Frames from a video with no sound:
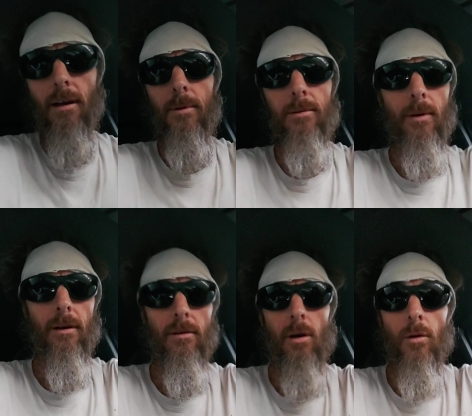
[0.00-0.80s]
happens, but
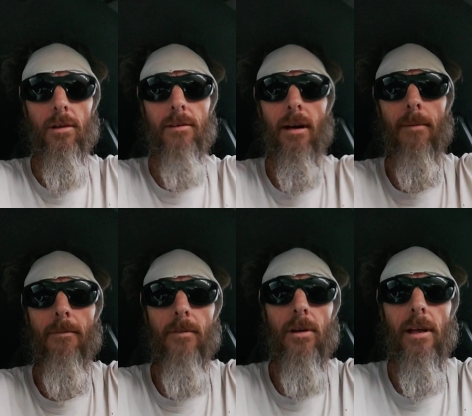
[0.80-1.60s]
I'll notice that I'm
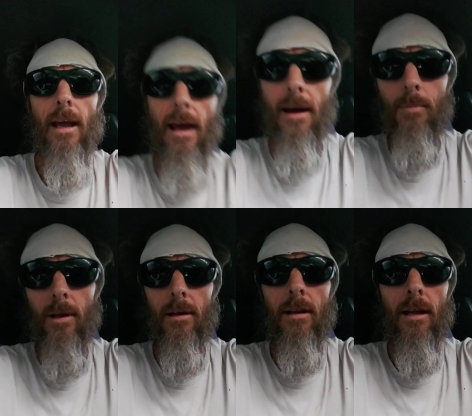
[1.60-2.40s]
feeling
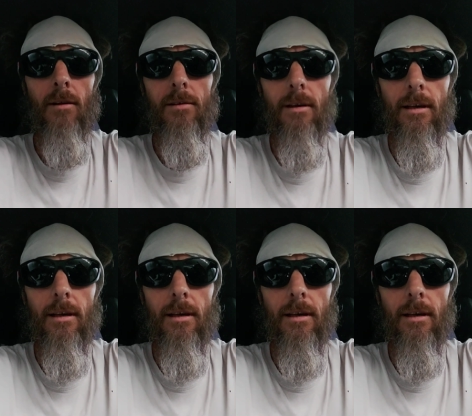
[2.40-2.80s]
happy and then I'll